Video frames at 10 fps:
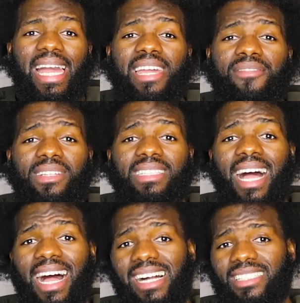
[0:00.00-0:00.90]
Even
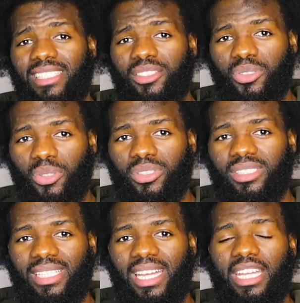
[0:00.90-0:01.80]
Aston does
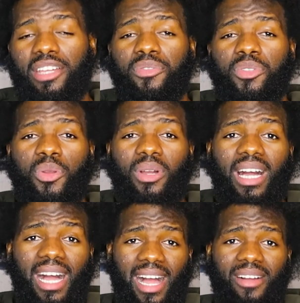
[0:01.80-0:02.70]
say if you do
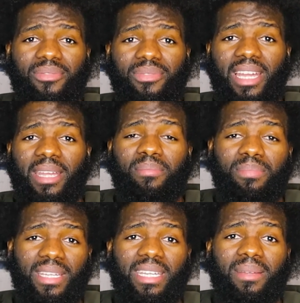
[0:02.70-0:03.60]
have a
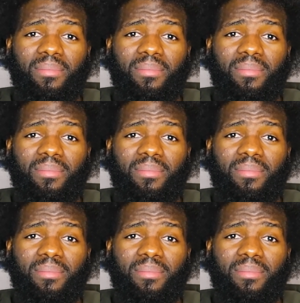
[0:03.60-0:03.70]
B